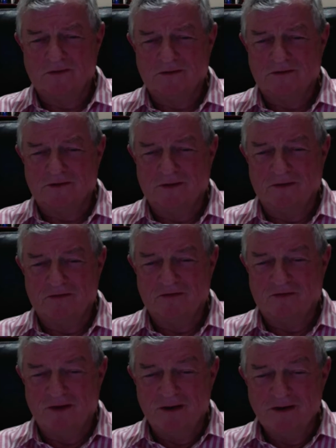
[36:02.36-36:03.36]
this is really
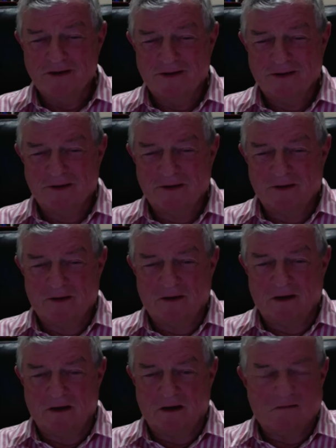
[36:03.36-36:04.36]
interesting.
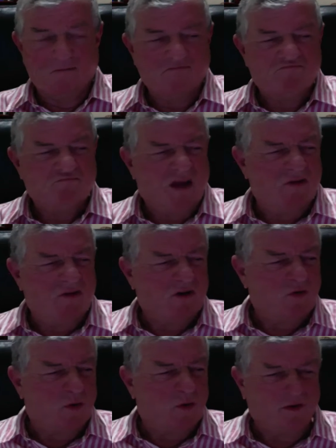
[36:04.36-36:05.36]
And
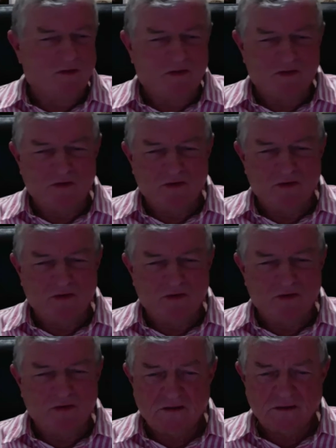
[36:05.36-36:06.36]
every 20 or 30
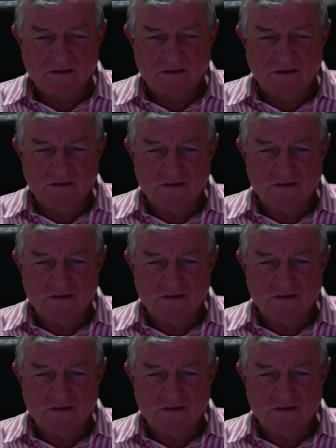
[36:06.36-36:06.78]
minutes,